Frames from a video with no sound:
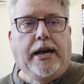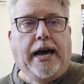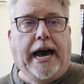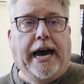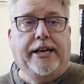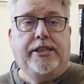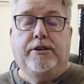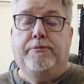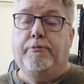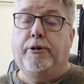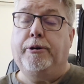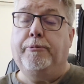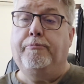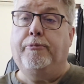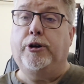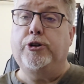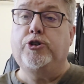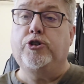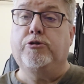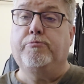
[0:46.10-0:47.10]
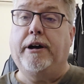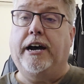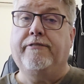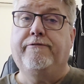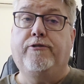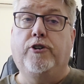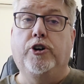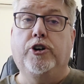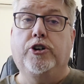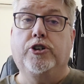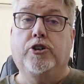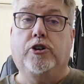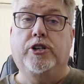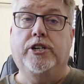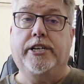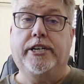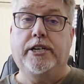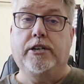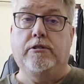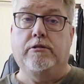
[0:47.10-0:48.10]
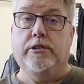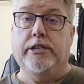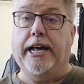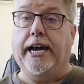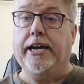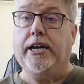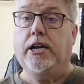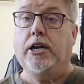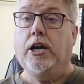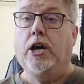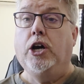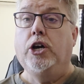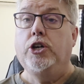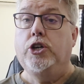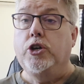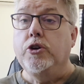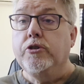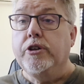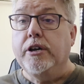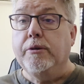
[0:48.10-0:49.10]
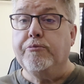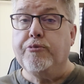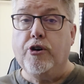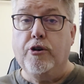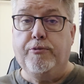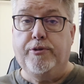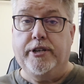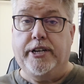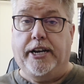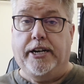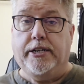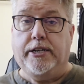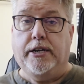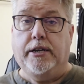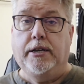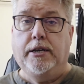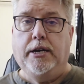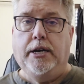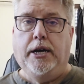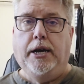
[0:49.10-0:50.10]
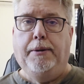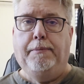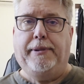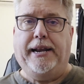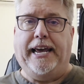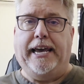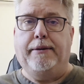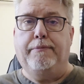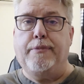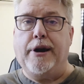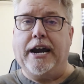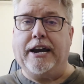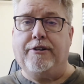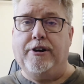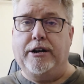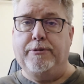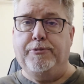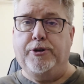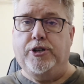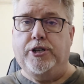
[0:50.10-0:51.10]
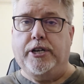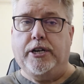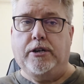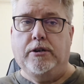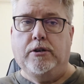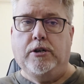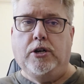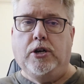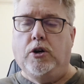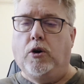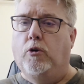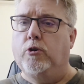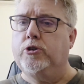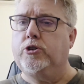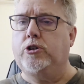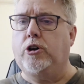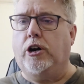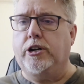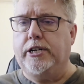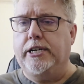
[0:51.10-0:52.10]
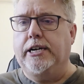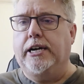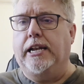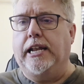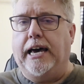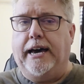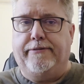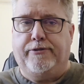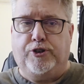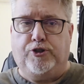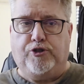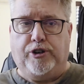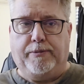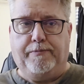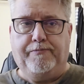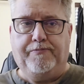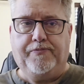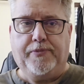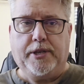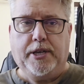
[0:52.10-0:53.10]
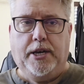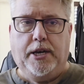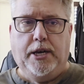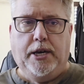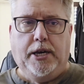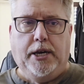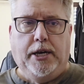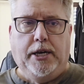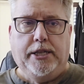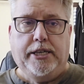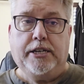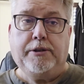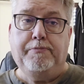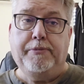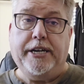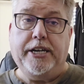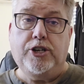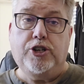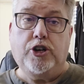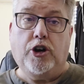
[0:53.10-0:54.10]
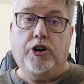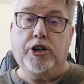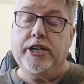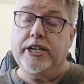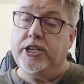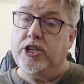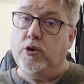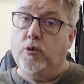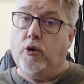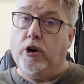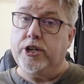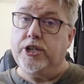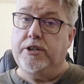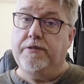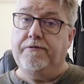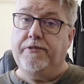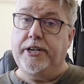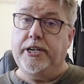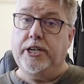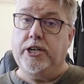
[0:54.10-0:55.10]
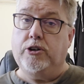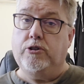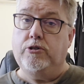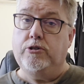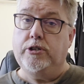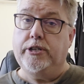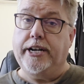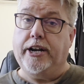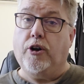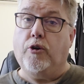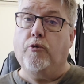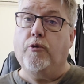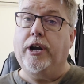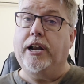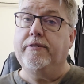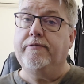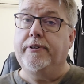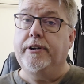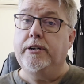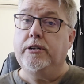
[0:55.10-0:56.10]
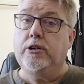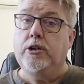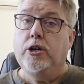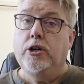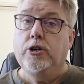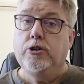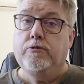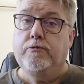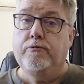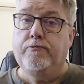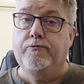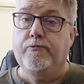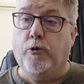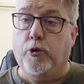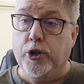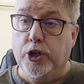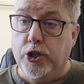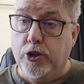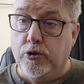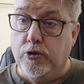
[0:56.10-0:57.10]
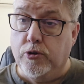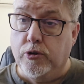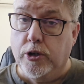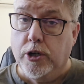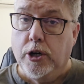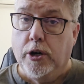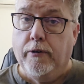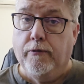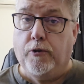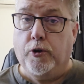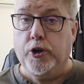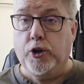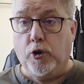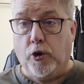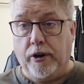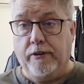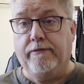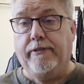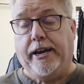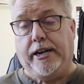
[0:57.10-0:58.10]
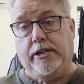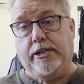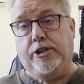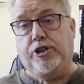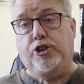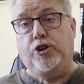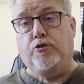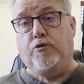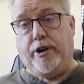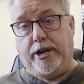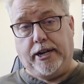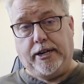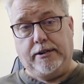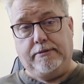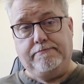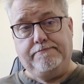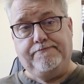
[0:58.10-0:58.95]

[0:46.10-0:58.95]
Other modules might focus on skills like using ProPresenter, playing background music, or starting a live stream. This means you only need to watch the videos that are relevant for you for your event that you're running.